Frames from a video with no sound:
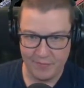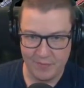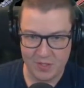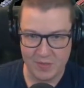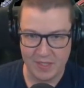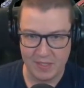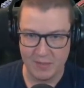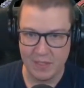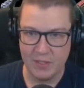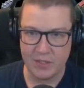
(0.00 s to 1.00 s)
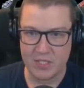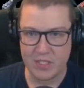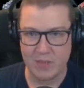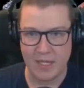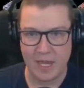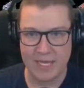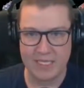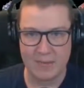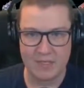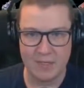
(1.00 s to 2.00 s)
which we looked at doing in the last
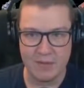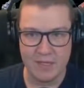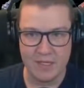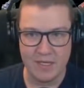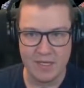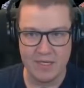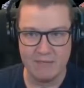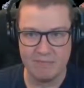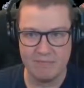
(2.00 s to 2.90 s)
episode and